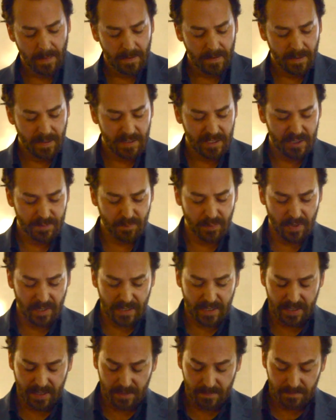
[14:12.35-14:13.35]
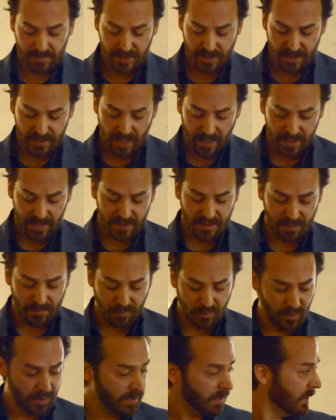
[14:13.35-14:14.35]
In his book, Studies in
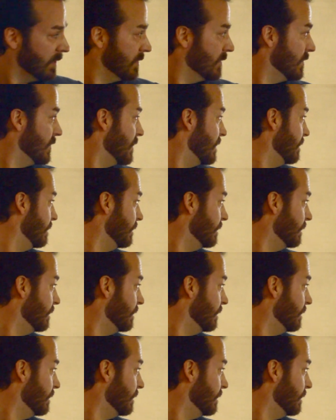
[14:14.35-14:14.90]
Words,